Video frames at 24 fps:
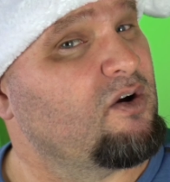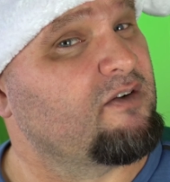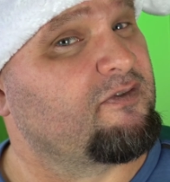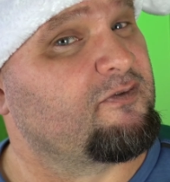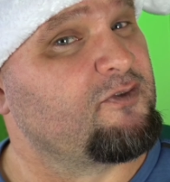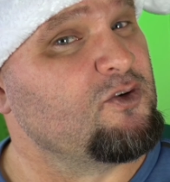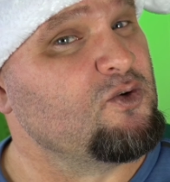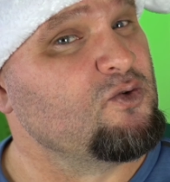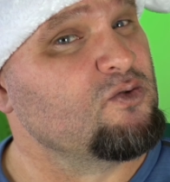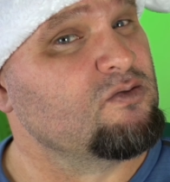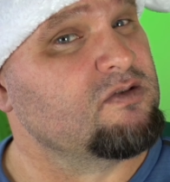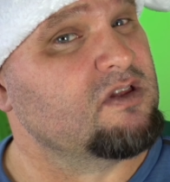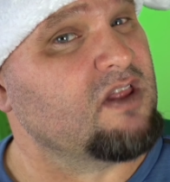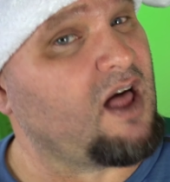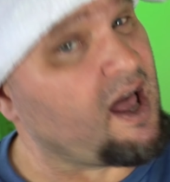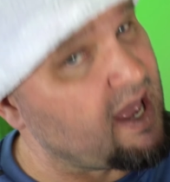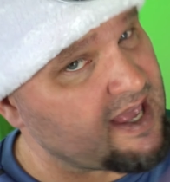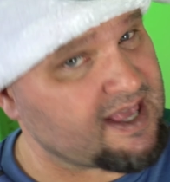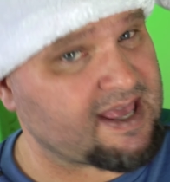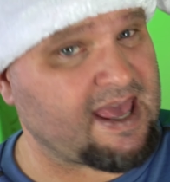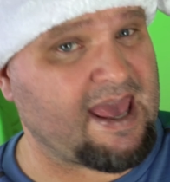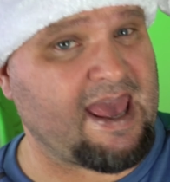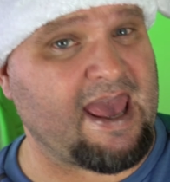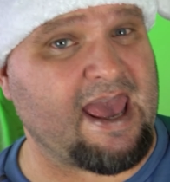if you
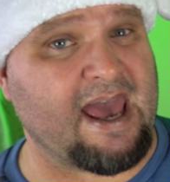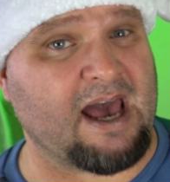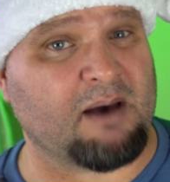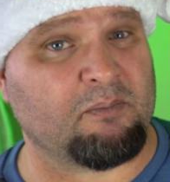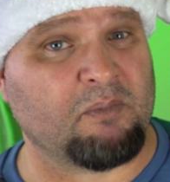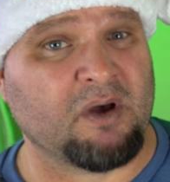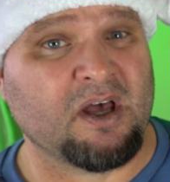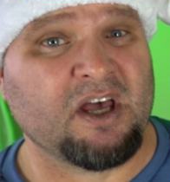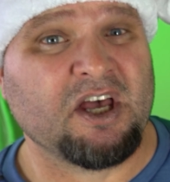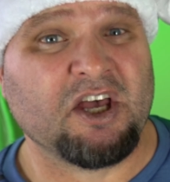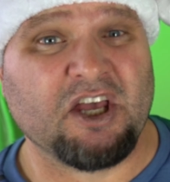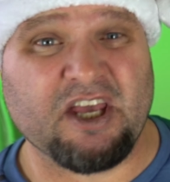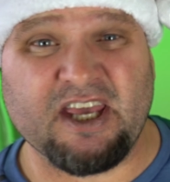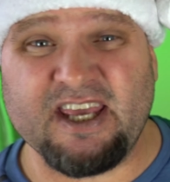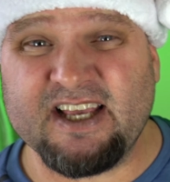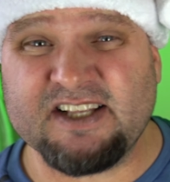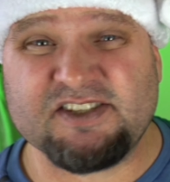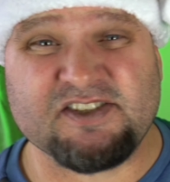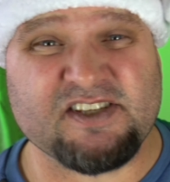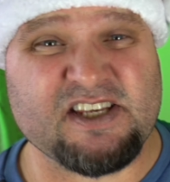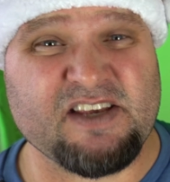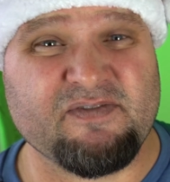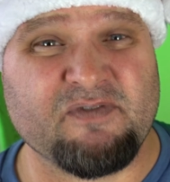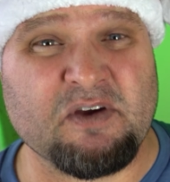like ham,
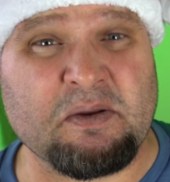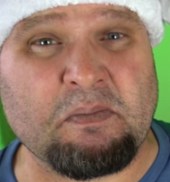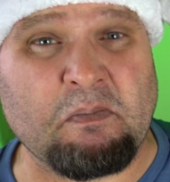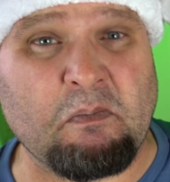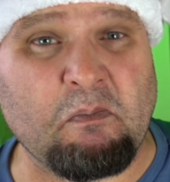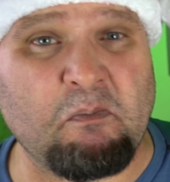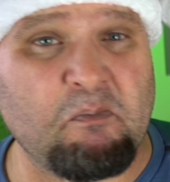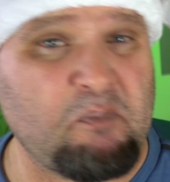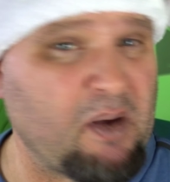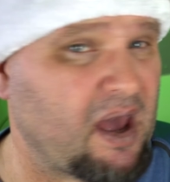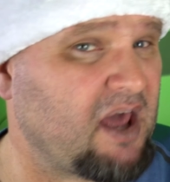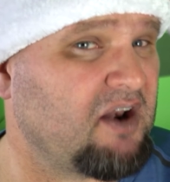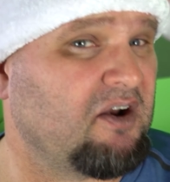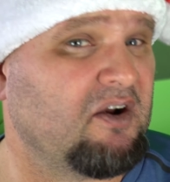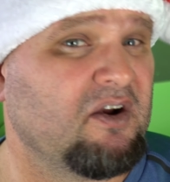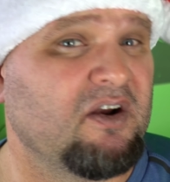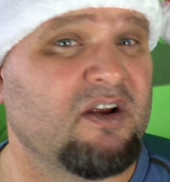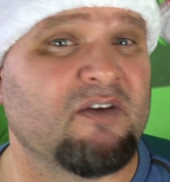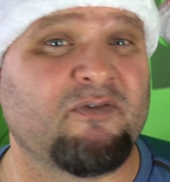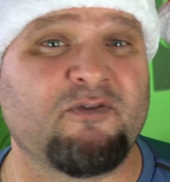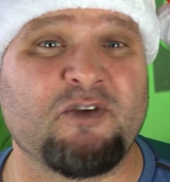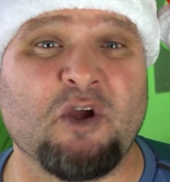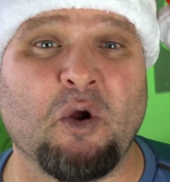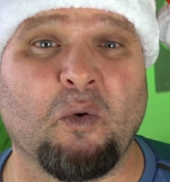it's even better
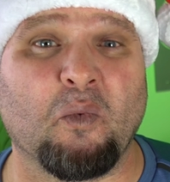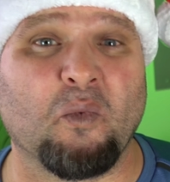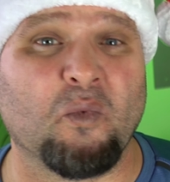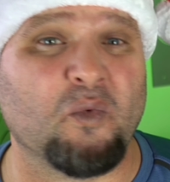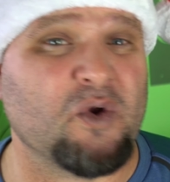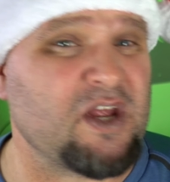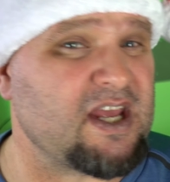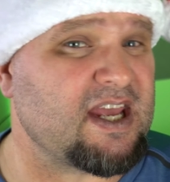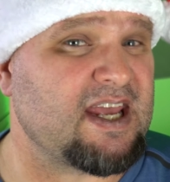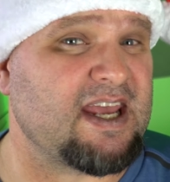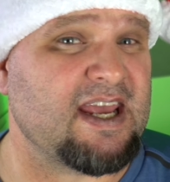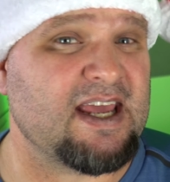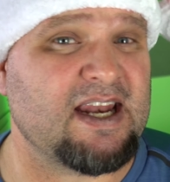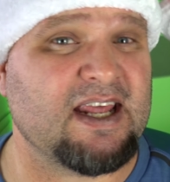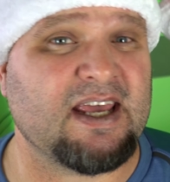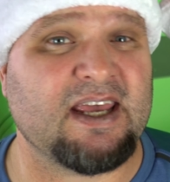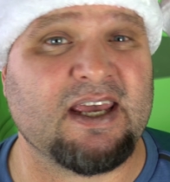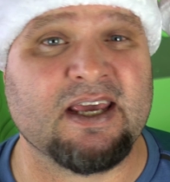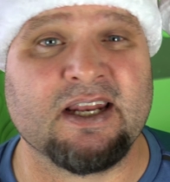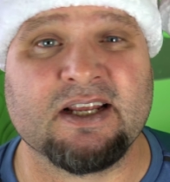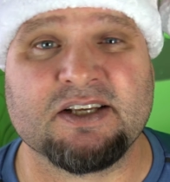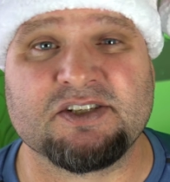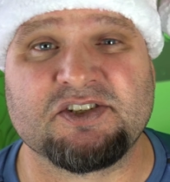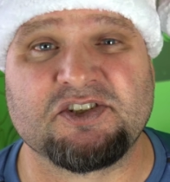if you reheat
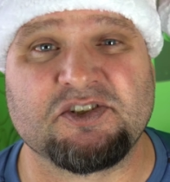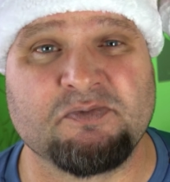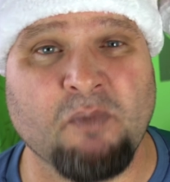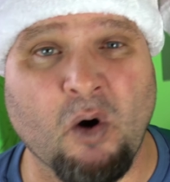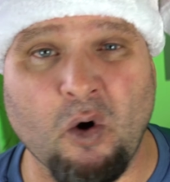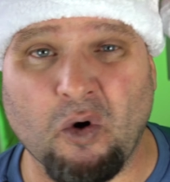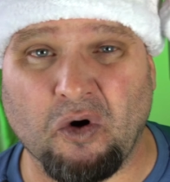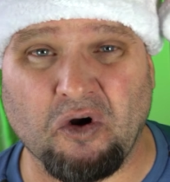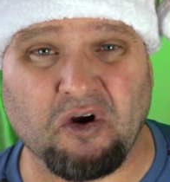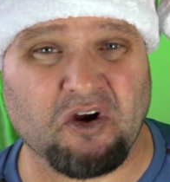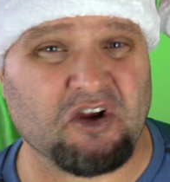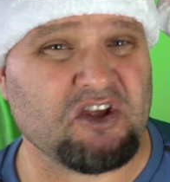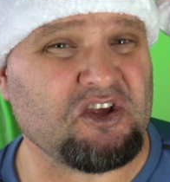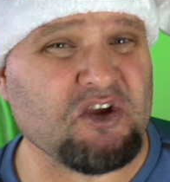it in a smoker.